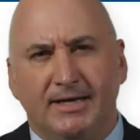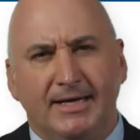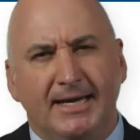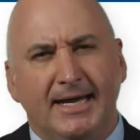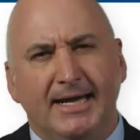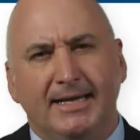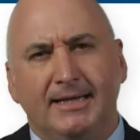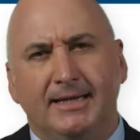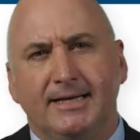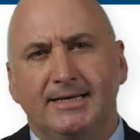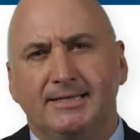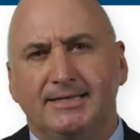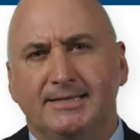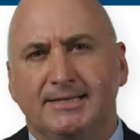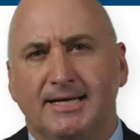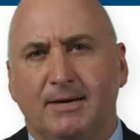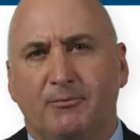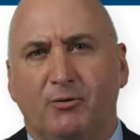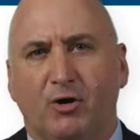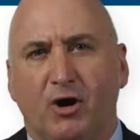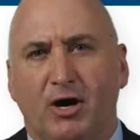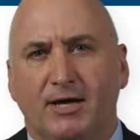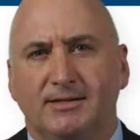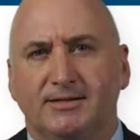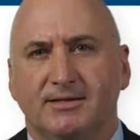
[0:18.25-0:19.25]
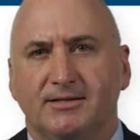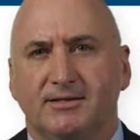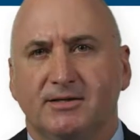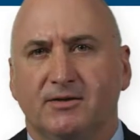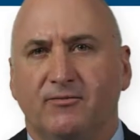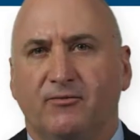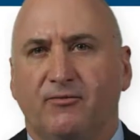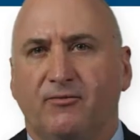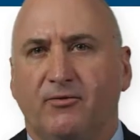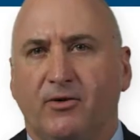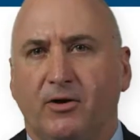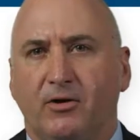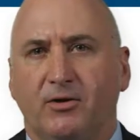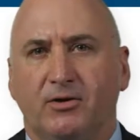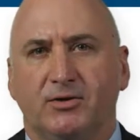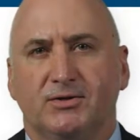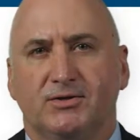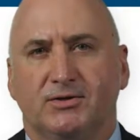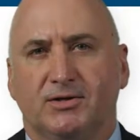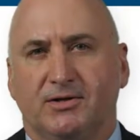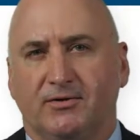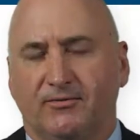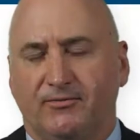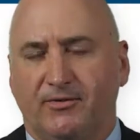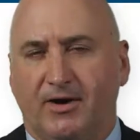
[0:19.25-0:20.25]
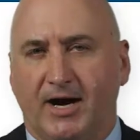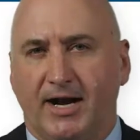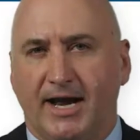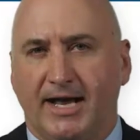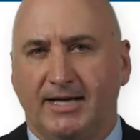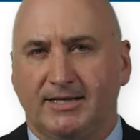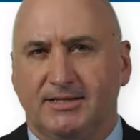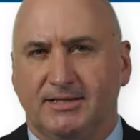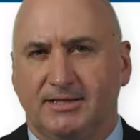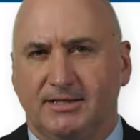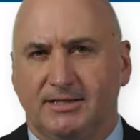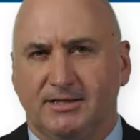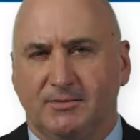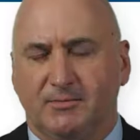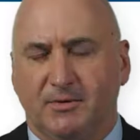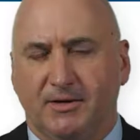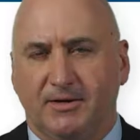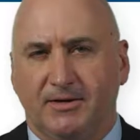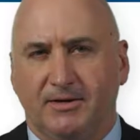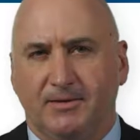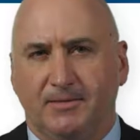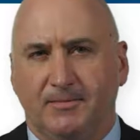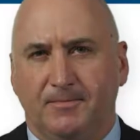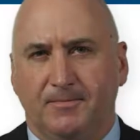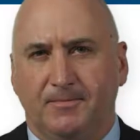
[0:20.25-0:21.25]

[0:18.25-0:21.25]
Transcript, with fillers: neatly summarises the focus of the finance discipline.